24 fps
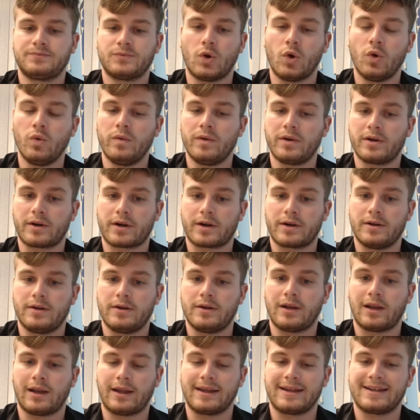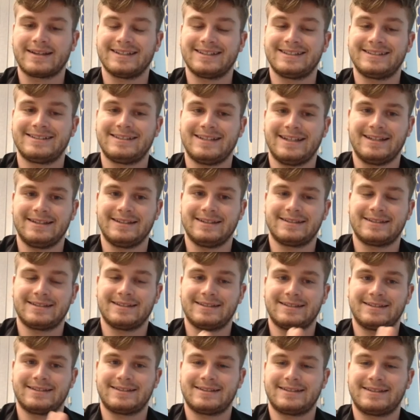over, like,
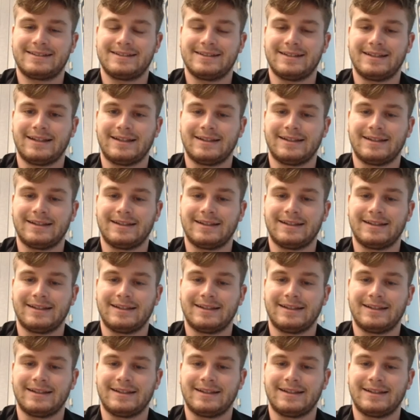since